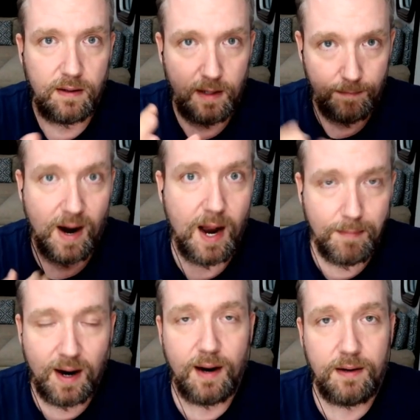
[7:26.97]
in my
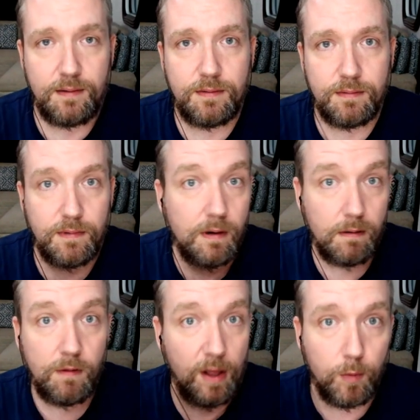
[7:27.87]
mind,
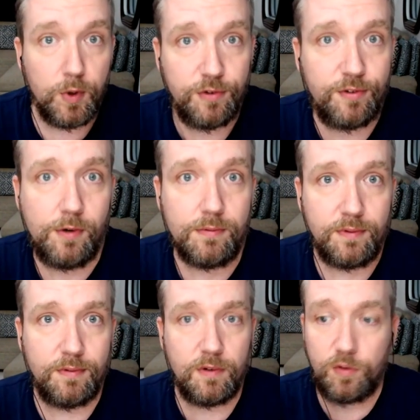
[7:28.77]
available to
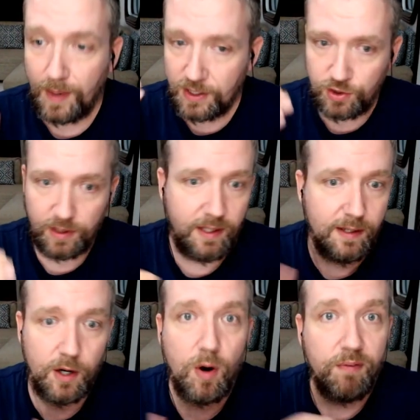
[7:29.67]
students, especially, you
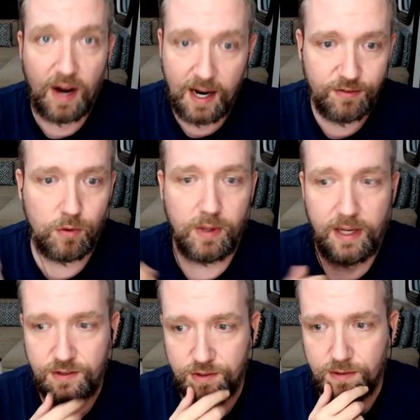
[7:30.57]
know, of the high school
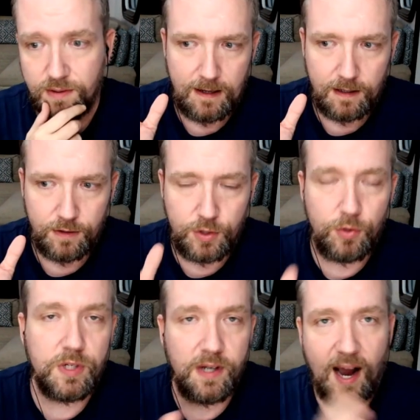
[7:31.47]
age.
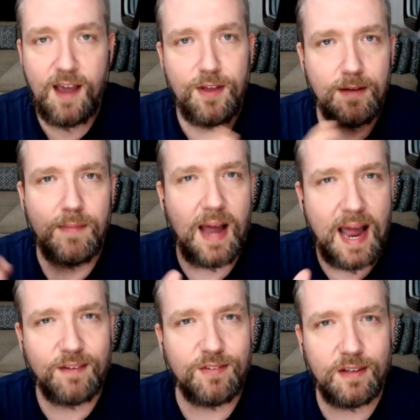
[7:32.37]
To deny them
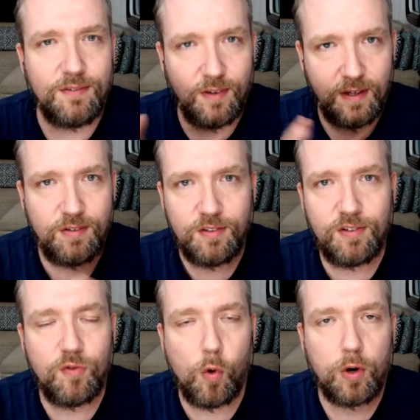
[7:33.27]
access to these
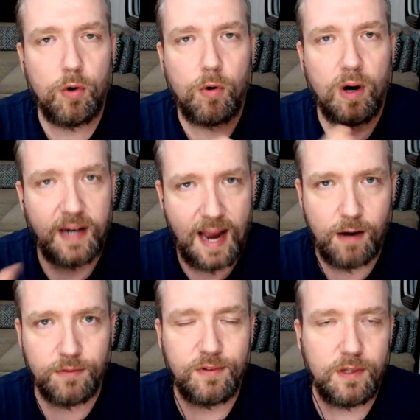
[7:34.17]
historical
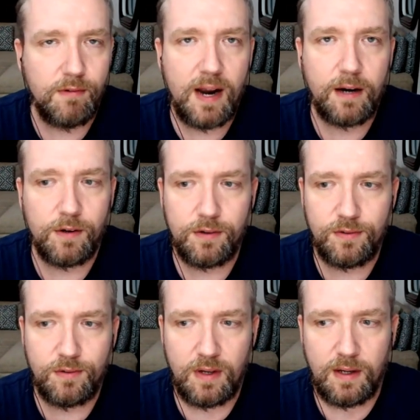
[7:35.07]
accounts and
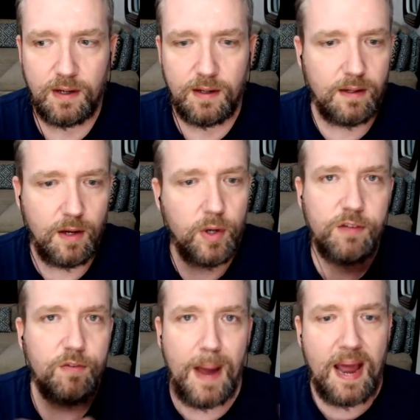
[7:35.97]
records, you know,
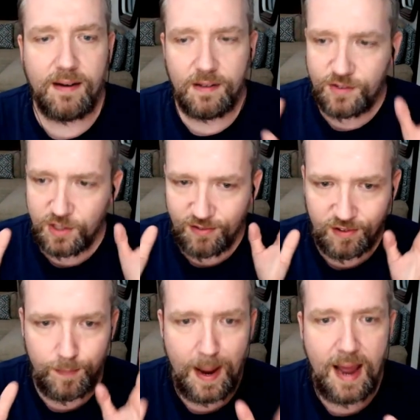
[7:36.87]
is bad. It's just
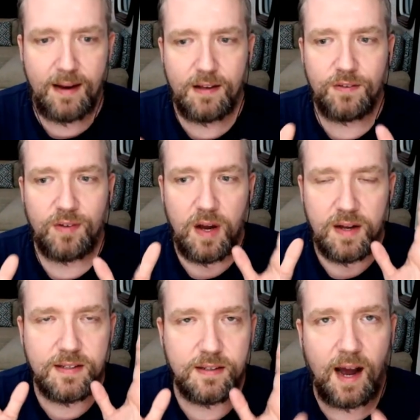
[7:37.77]
as bad as
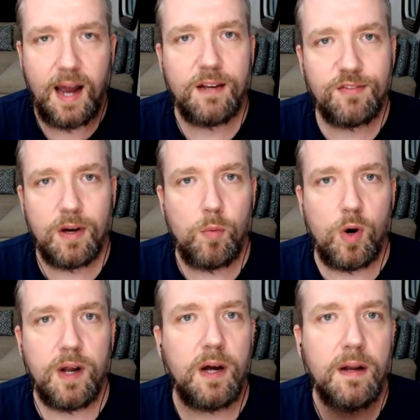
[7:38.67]
denying
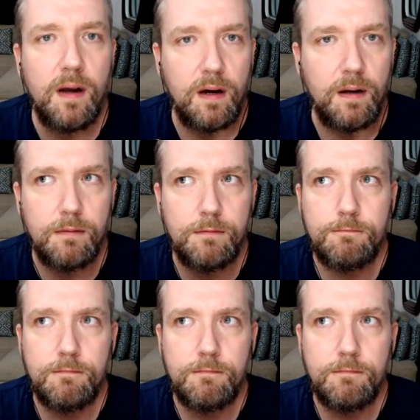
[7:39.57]
someone an, a,